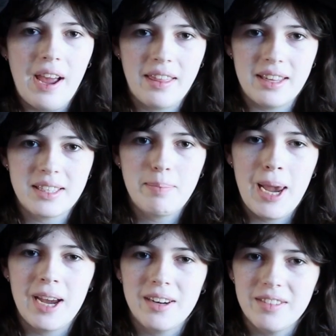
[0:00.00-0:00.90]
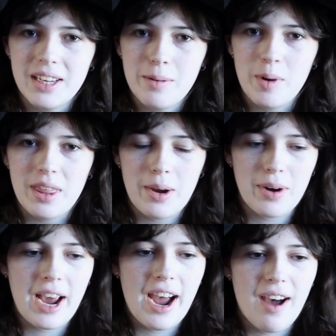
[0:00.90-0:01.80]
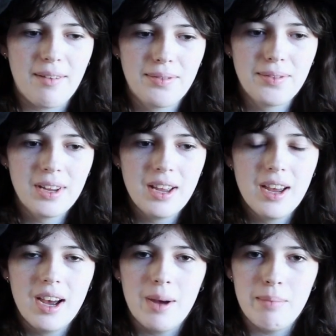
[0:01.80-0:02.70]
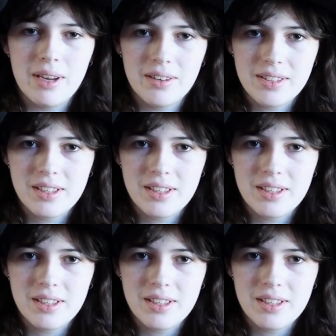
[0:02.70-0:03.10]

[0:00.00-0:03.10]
like this paneling where they would have a middle